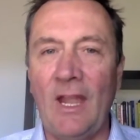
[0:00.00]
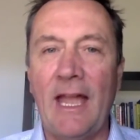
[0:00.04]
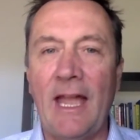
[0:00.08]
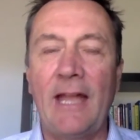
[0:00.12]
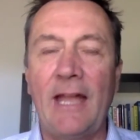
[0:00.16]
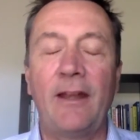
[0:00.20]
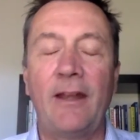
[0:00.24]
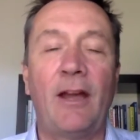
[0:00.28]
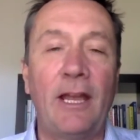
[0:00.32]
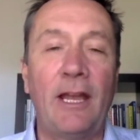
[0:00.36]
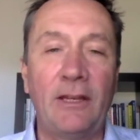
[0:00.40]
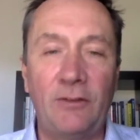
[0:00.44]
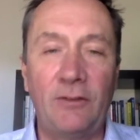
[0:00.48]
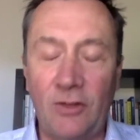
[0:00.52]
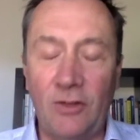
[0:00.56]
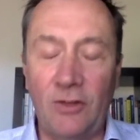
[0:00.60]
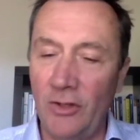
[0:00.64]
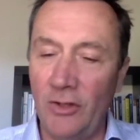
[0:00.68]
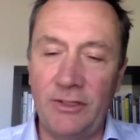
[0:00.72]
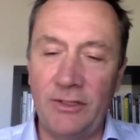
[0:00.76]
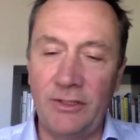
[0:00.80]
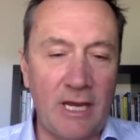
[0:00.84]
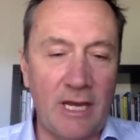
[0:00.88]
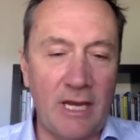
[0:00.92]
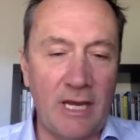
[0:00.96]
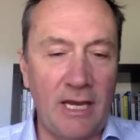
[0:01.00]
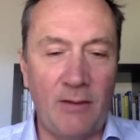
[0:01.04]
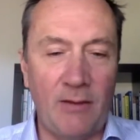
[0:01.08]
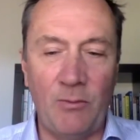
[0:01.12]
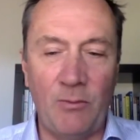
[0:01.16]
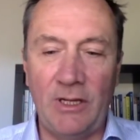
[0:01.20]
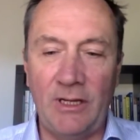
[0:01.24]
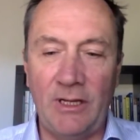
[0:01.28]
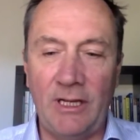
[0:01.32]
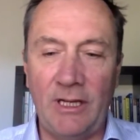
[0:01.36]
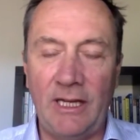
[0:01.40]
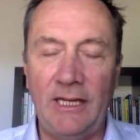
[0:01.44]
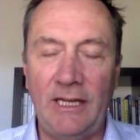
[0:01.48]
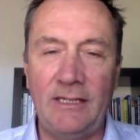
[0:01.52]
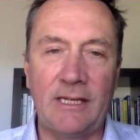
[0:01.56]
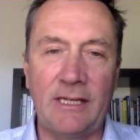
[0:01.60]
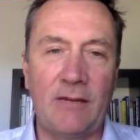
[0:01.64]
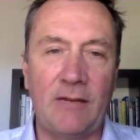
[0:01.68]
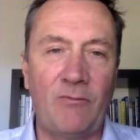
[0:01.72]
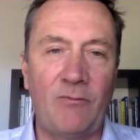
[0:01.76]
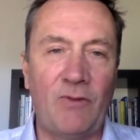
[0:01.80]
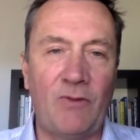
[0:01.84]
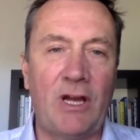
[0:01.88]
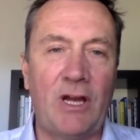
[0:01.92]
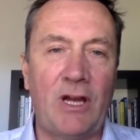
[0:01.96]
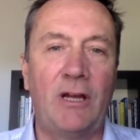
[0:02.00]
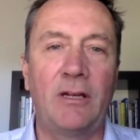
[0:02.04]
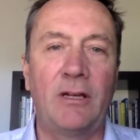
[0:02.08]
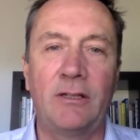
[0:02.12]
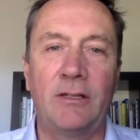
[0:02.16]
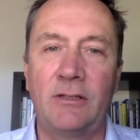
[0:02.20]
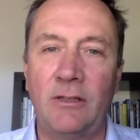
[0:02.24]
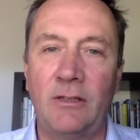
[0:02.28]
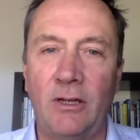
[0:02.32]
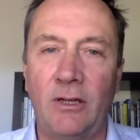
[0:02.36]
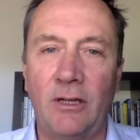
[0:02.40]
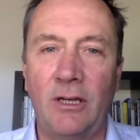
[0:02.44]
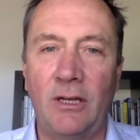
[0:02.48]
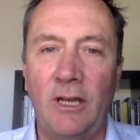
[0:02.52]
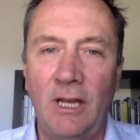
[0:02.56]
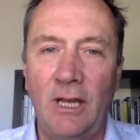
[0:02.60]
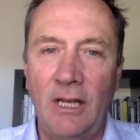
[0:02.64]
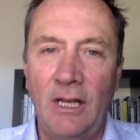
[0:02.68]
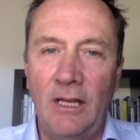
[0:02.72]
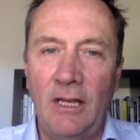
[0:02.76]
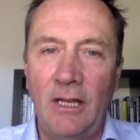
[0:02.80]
And I'd gone to him and he said, Marcus, look,